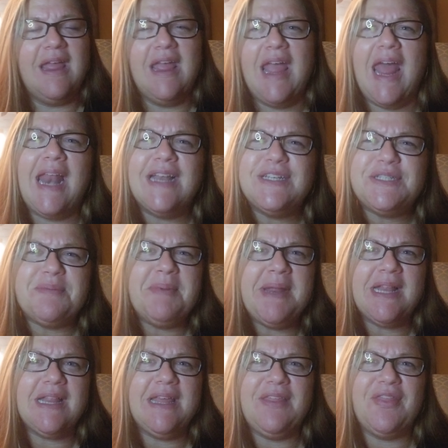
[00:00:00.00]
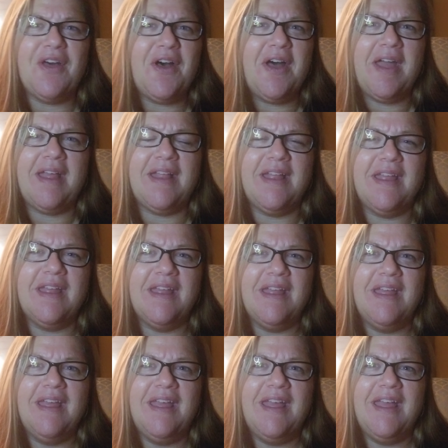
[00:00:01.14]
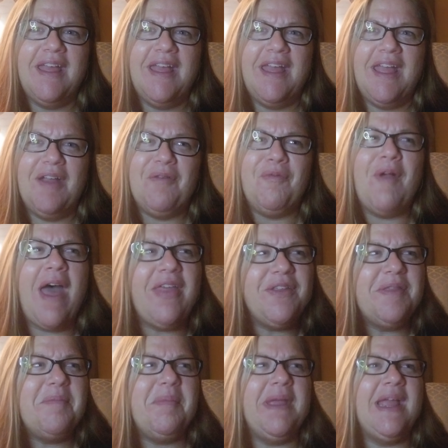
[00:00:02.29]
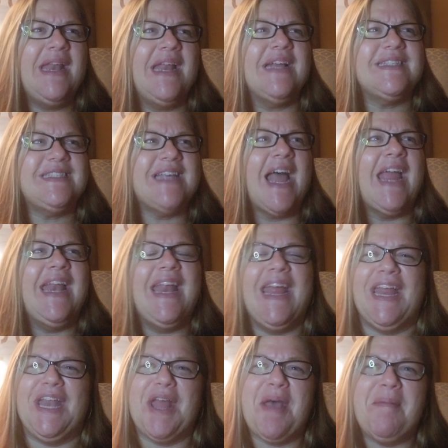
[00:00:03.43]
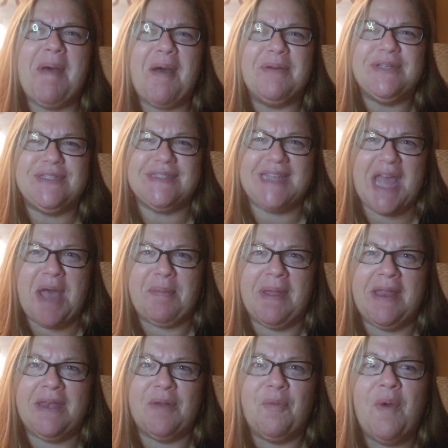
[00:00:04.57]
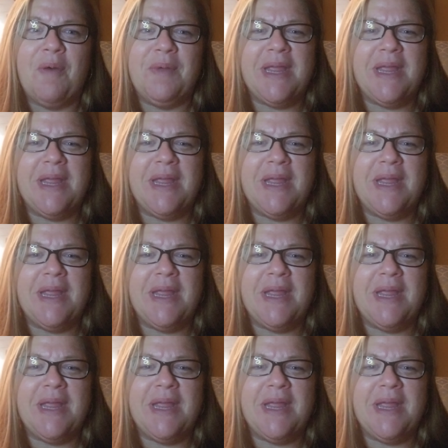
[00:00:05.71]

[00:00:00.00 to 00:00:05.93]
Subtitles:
And I just immediately thought, rather than being excited about what just happened, what we